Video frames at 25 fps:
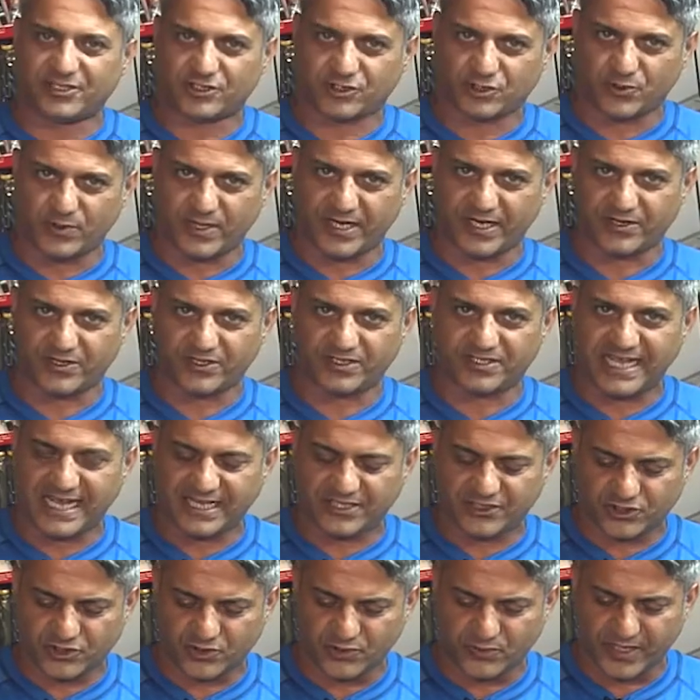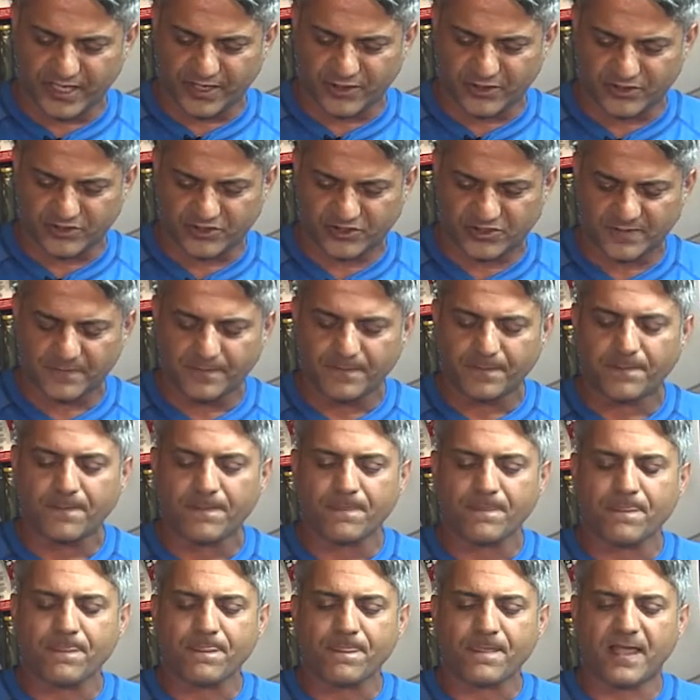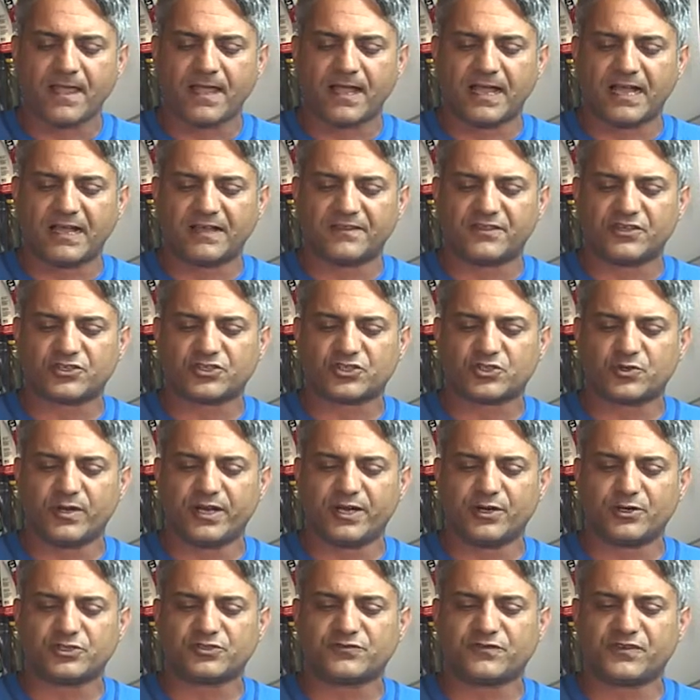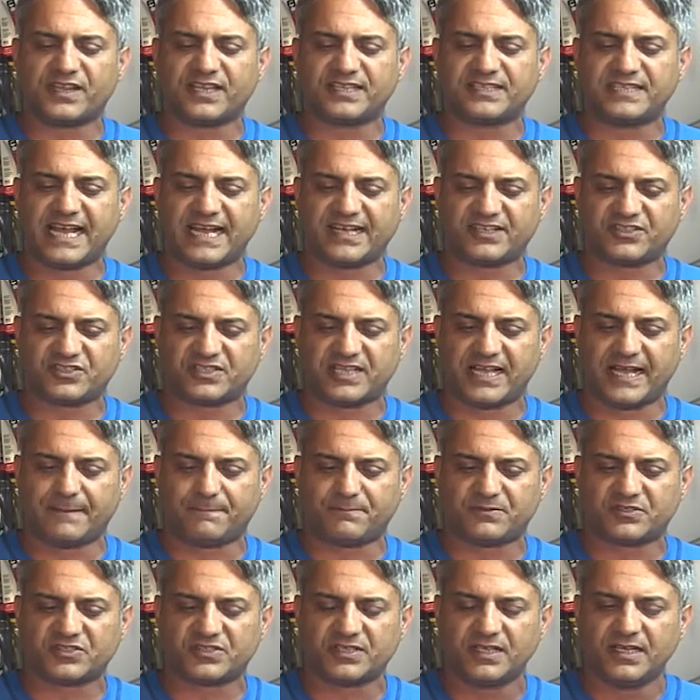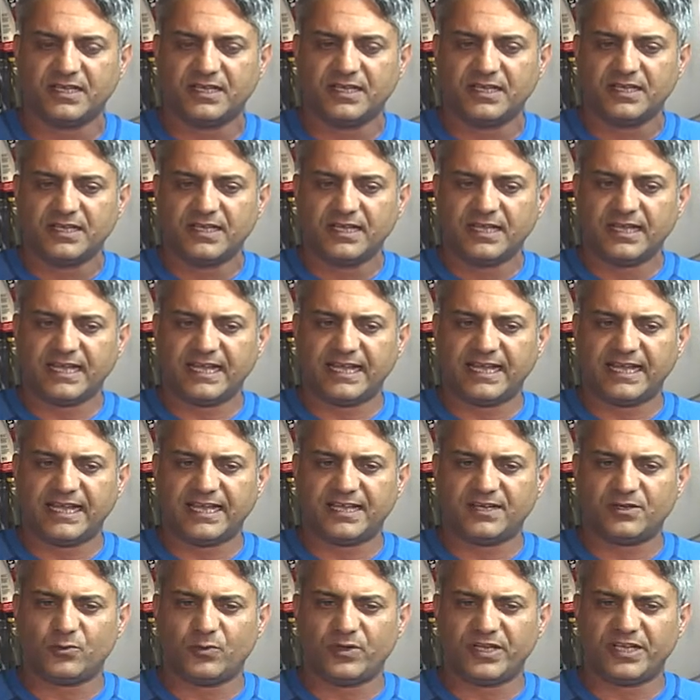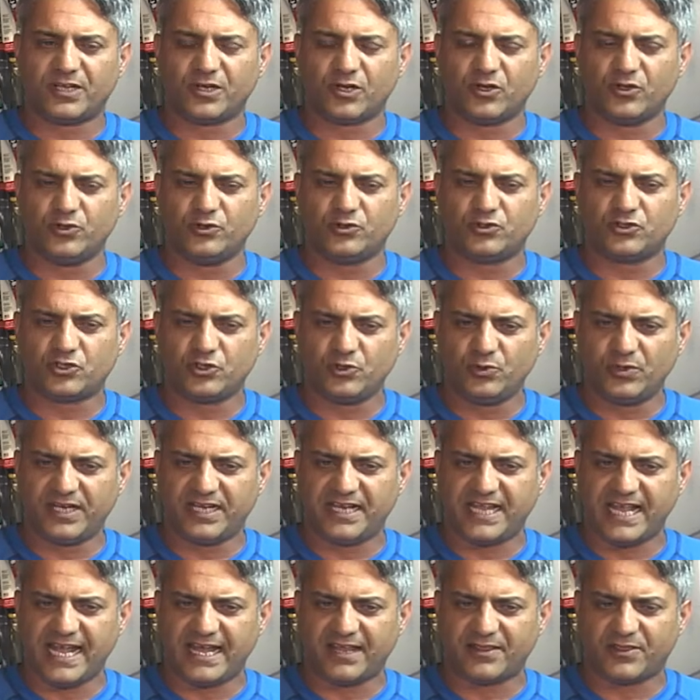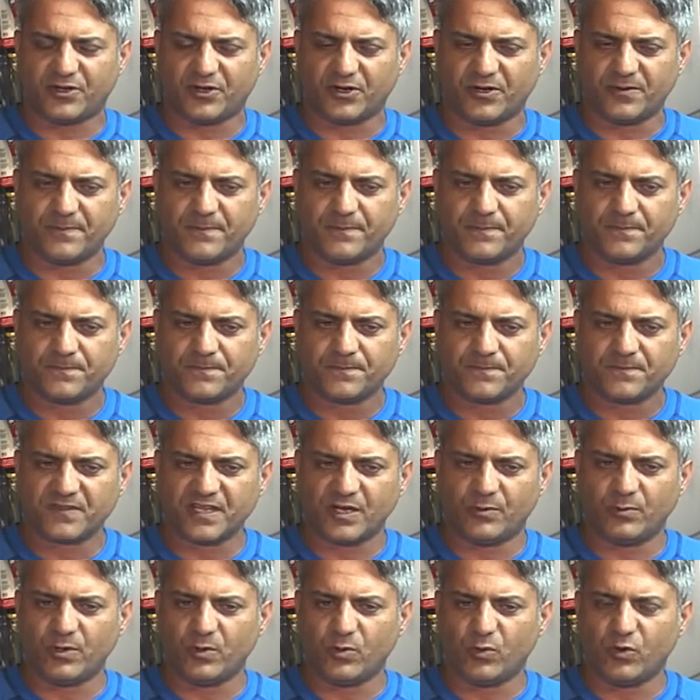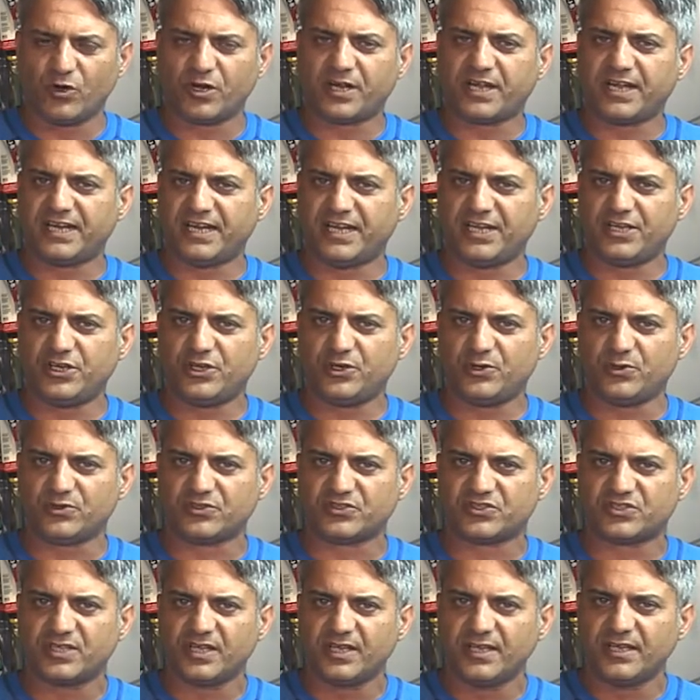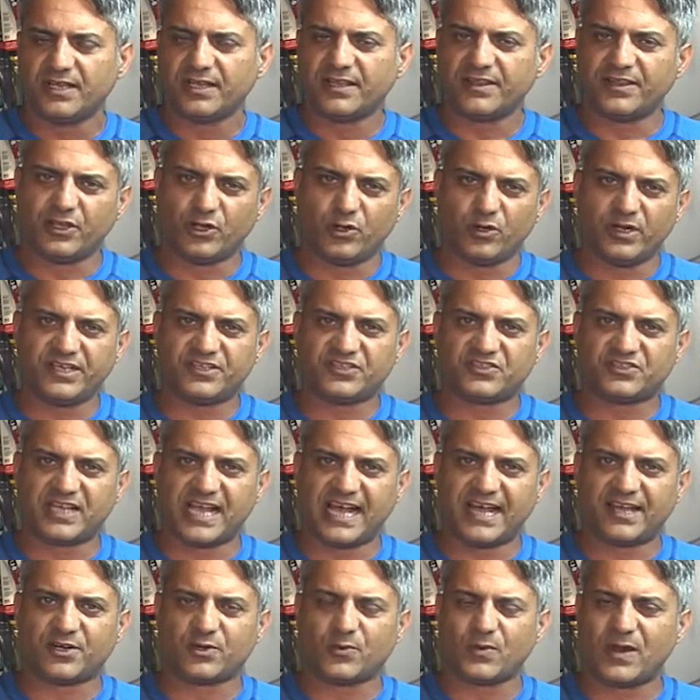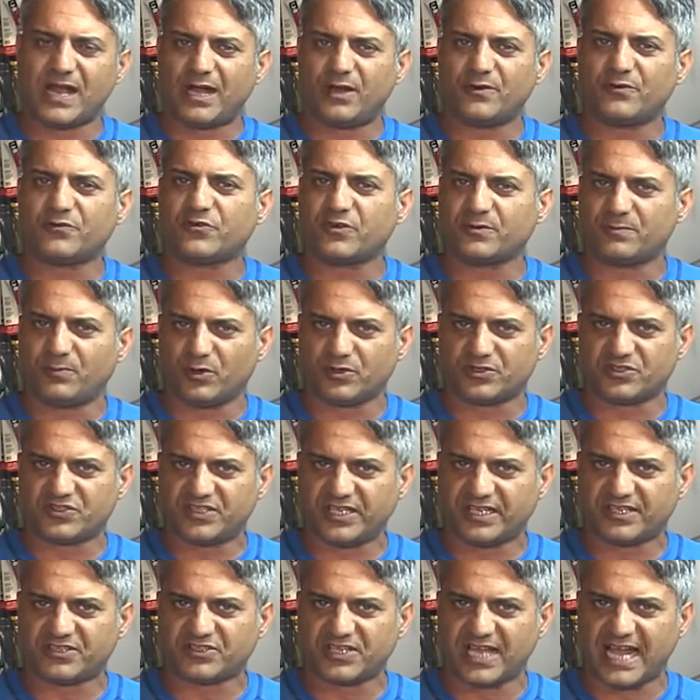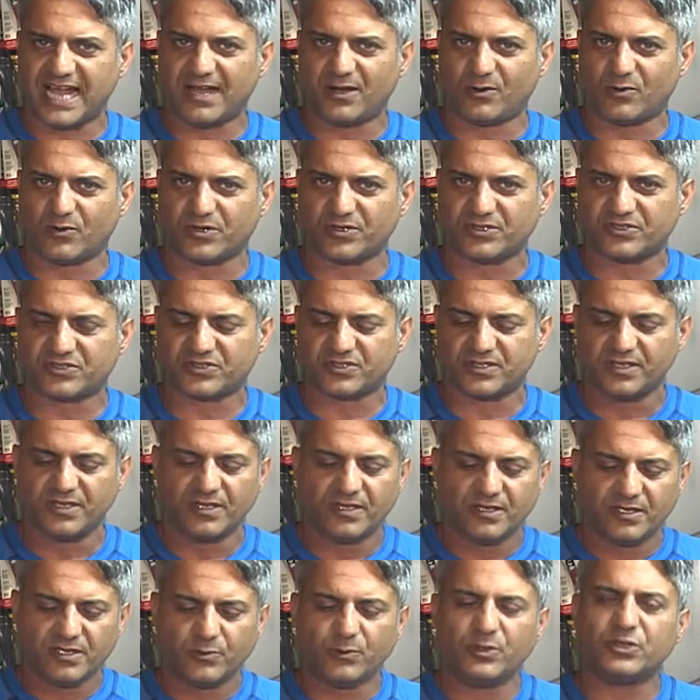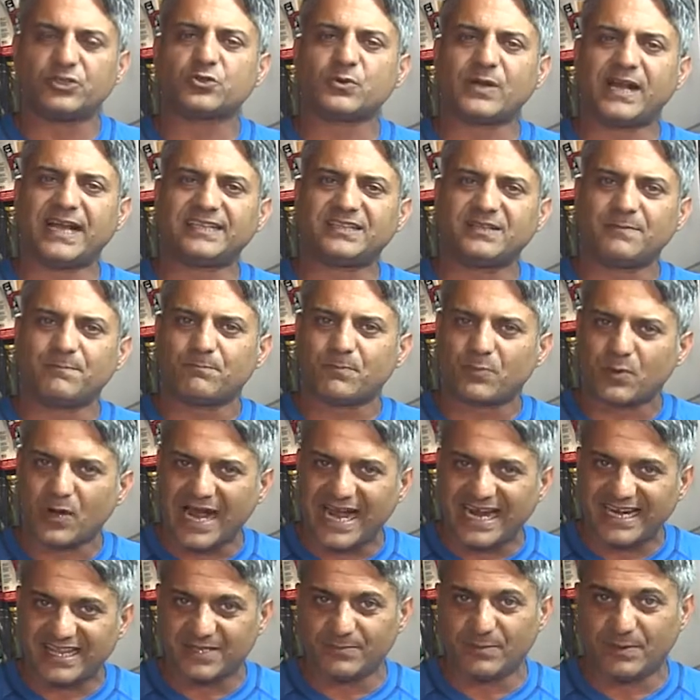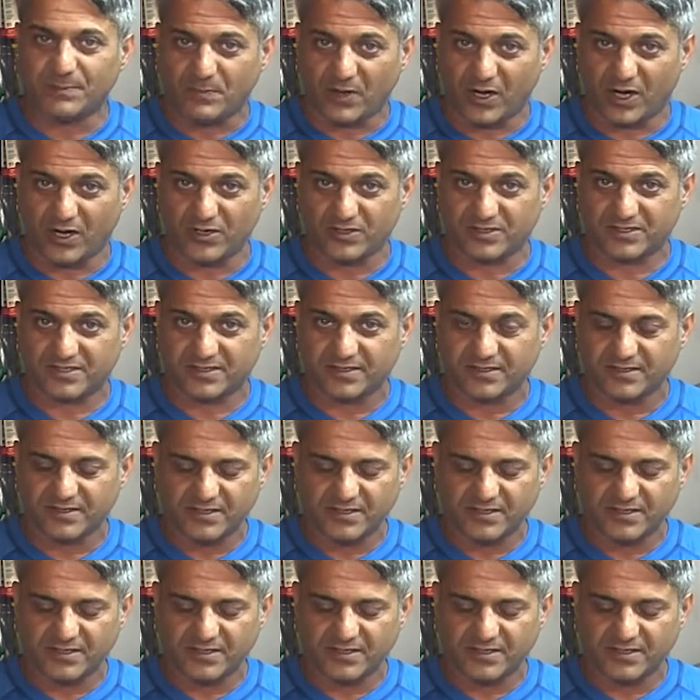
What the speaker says: stringers, the stringers for the deck steps, and we glued two together that we weren't going to use. They only sat around for about 6 hours. We tried them, pry them apart.